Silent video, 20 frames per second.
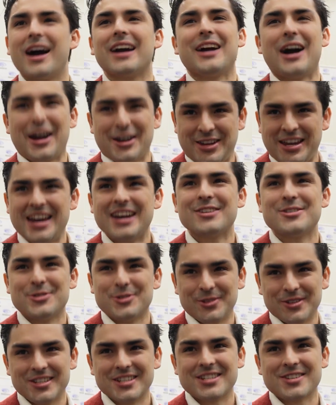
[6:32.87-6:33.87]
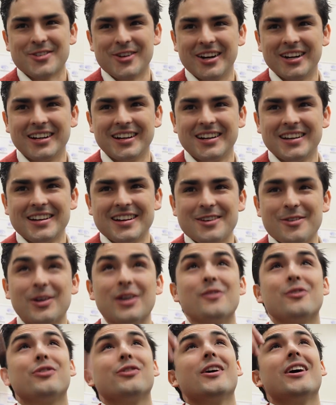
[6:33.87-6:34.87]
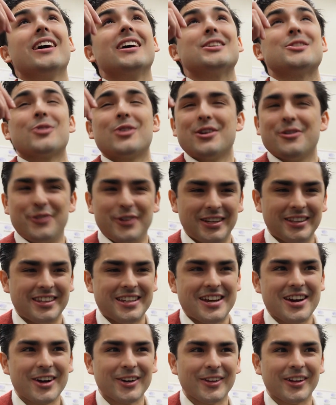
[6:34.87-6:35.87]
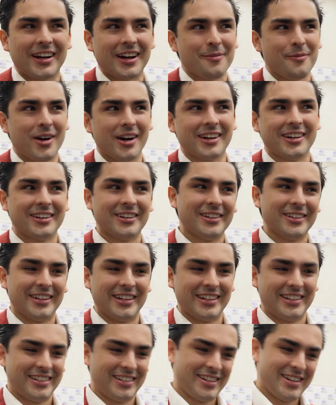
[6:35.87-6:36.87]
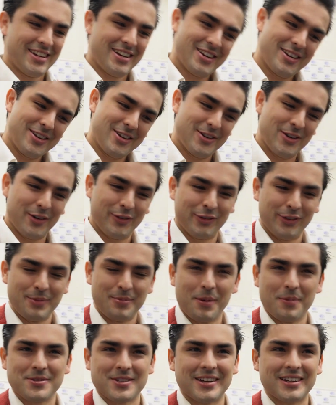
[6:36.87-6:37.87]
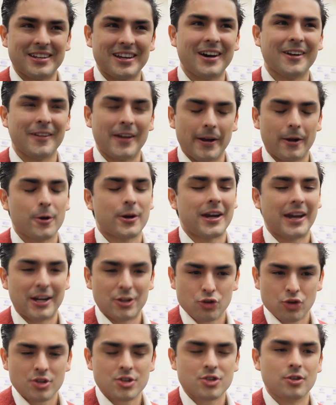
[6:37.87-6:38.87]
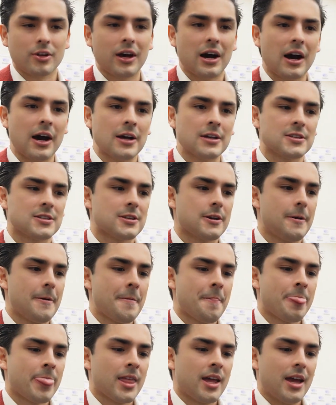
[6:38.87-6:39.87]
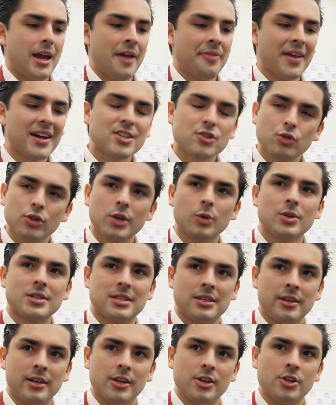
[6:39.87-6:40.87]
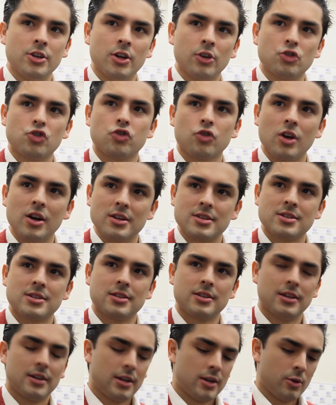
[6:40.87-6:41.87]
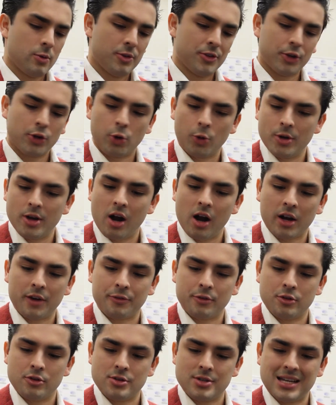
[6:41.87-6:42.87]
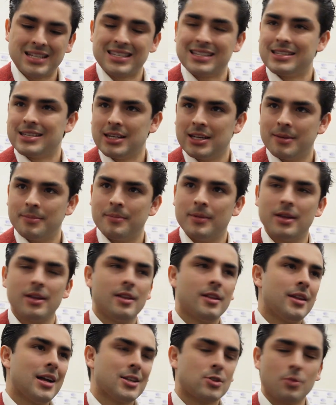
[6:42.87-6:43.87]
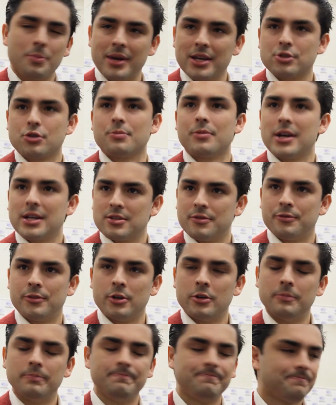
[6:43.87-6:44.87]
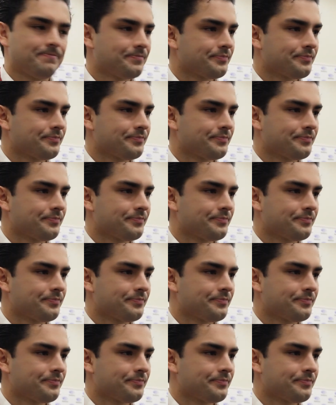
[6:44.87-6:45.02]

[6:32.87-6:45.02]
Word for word: I, I can do this, right? when I'm flying 20 feet in the air, like I'm not gonna like, you know, flip upside down. Like, okay, I trust you guys, and that's really what's needed. You know, trust with your choreographers as a team. That's what makes or breaks a film.